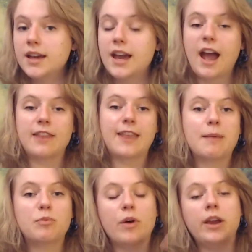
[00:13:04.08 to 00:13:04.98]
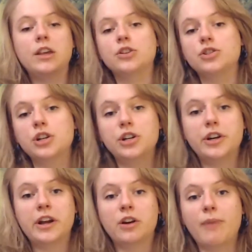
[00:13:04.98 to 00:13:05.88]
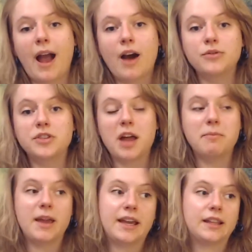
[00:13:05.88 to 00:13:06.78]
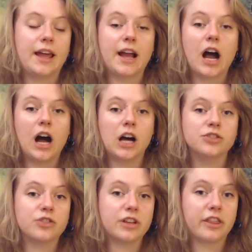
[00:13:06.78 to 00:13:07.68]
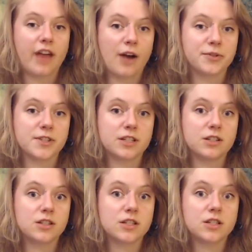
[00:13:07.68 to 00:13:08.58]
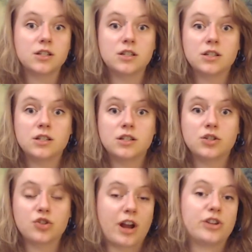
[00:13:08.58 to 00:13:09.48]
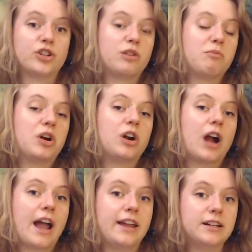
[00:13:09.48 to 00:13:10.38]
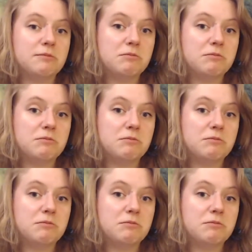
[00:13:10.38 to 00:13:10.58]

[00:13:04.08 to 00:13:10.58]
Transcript: At that point, you're turning around and making like 100,000 treasure per item,